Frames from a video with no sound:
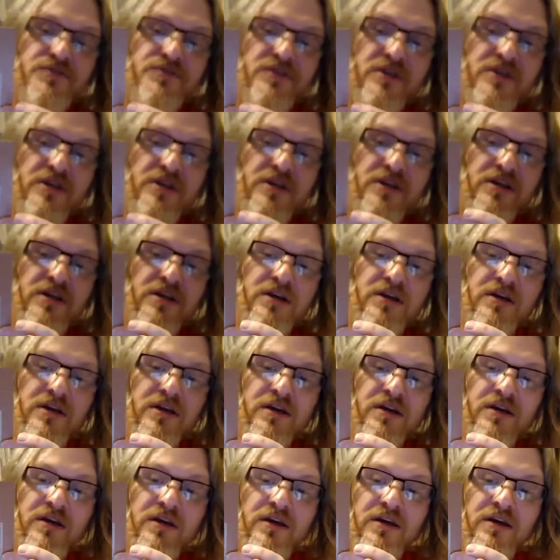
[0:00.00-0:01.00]
the
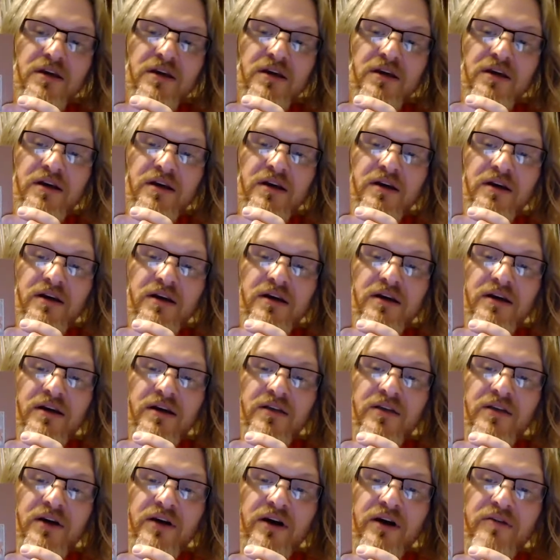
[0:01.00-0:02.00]

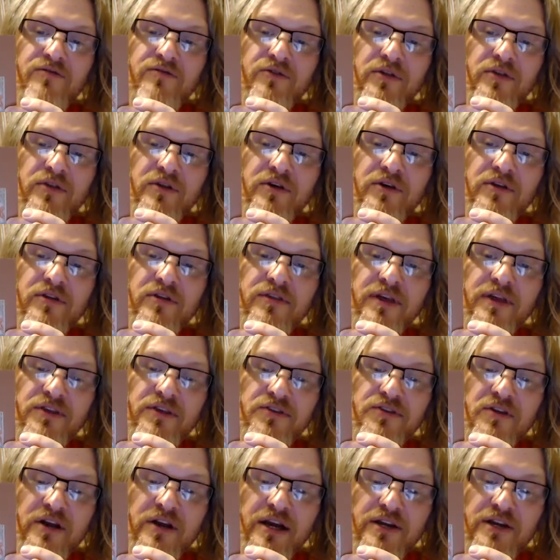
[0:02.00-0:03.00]
Hunt for the
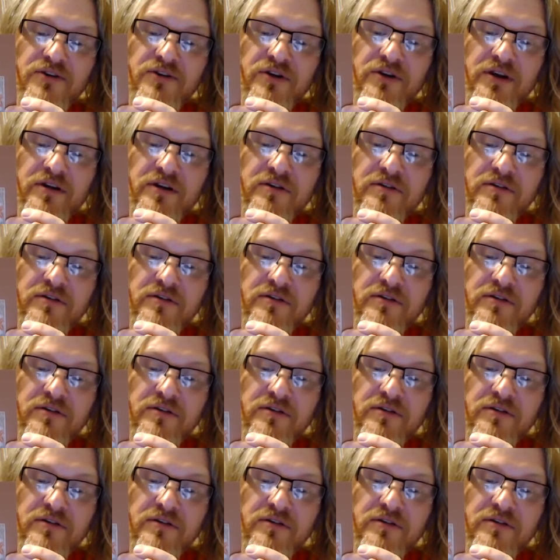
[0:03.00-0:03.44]
Thesselhydra,